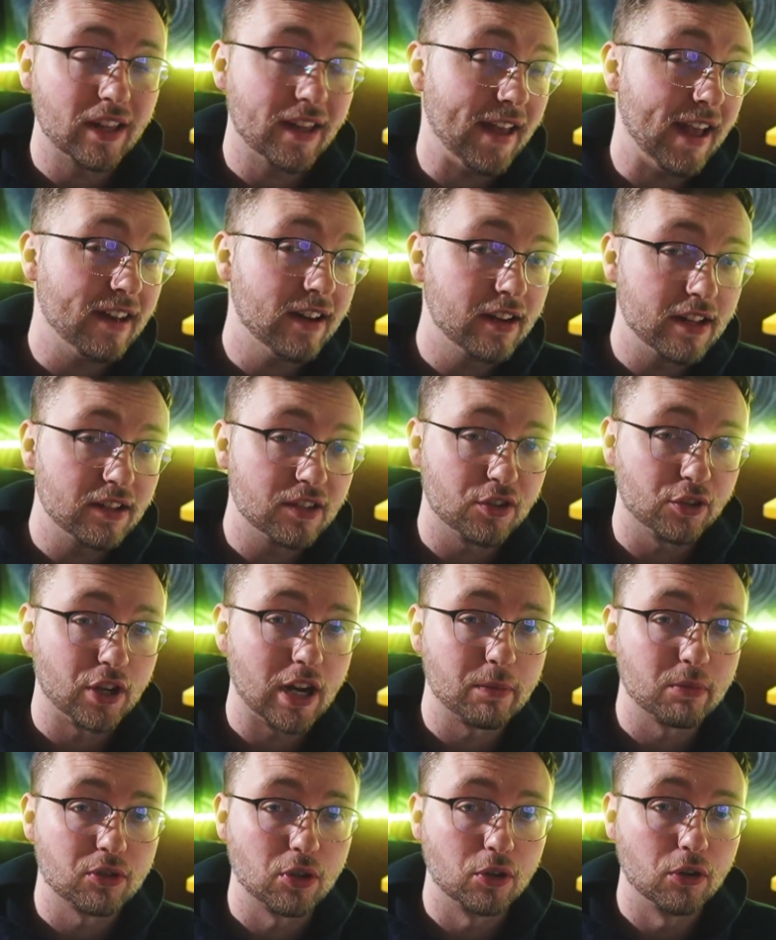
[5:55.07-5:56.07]
and an
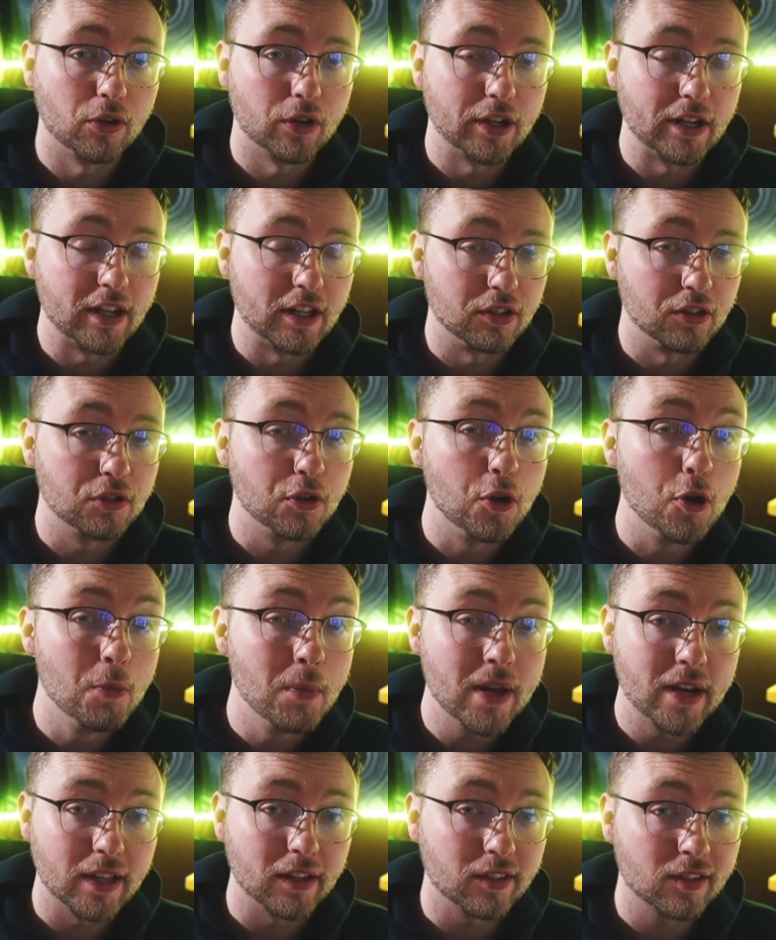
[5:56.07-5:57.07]
Instagram story in two
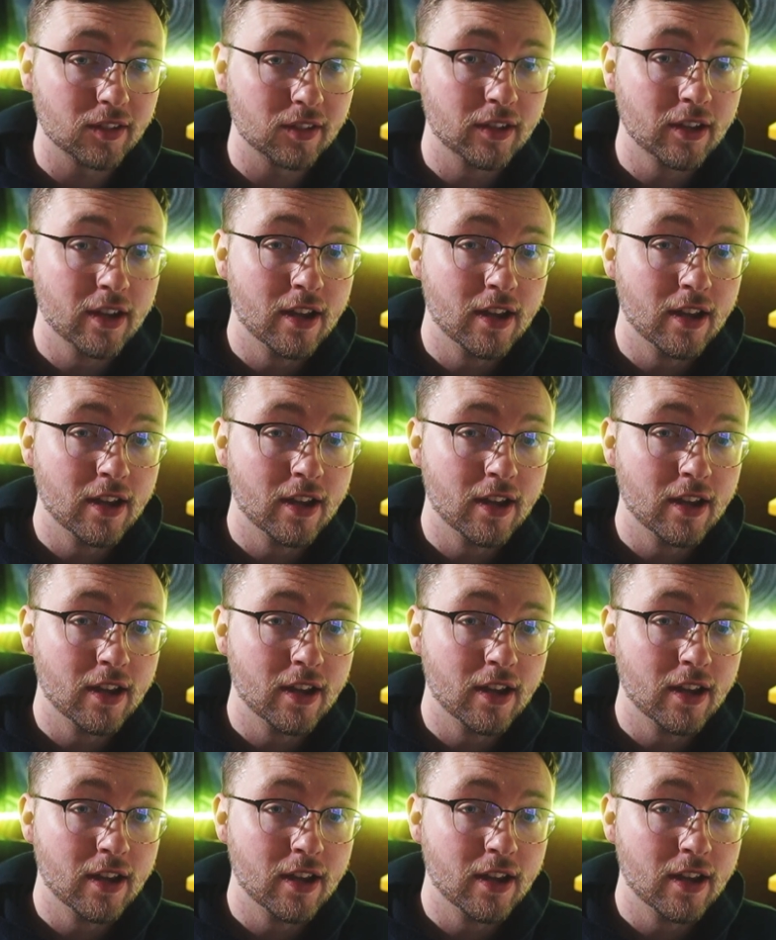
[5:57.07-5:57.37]
minutes.